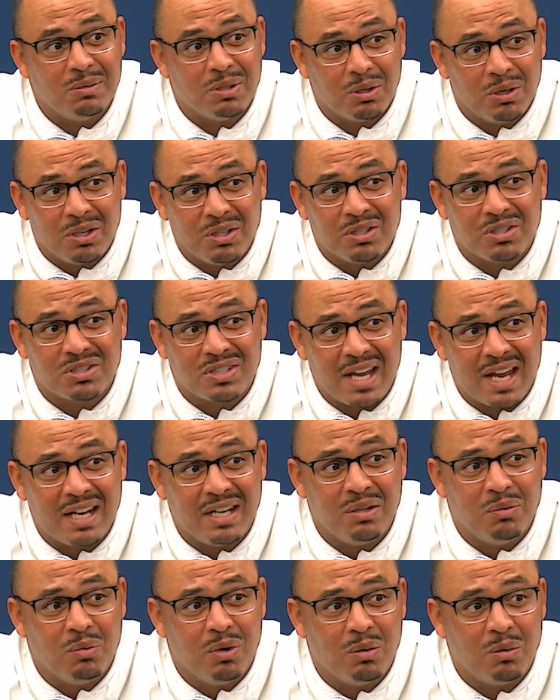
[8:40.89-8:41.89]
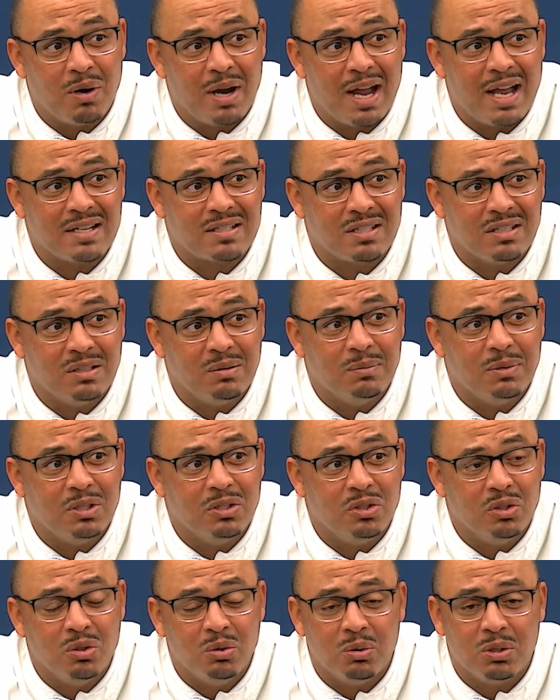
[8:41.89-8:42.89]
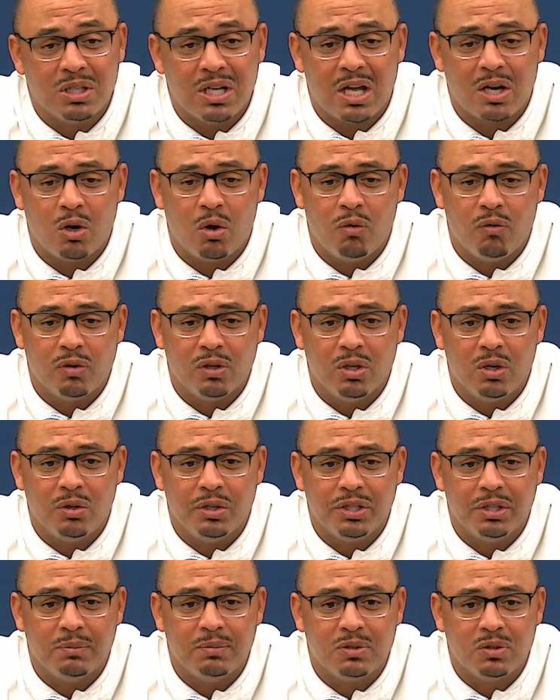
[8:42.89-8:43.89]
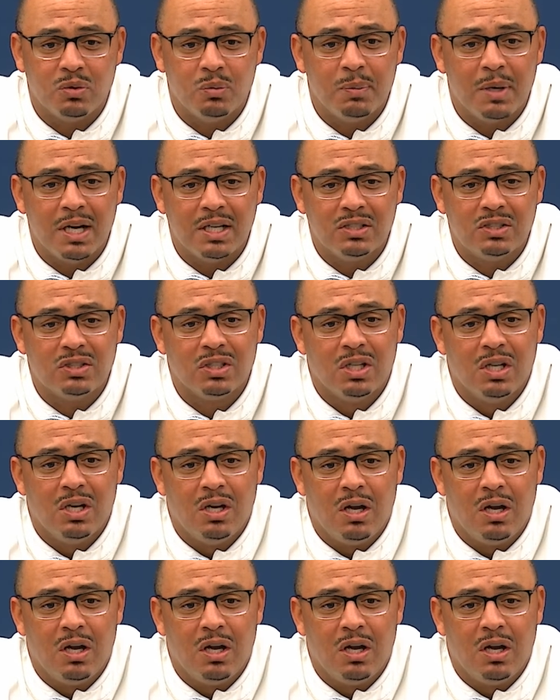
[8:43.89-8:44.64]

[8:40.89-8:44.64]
They're understanding what we're asking them to do. We're not overloading them too much.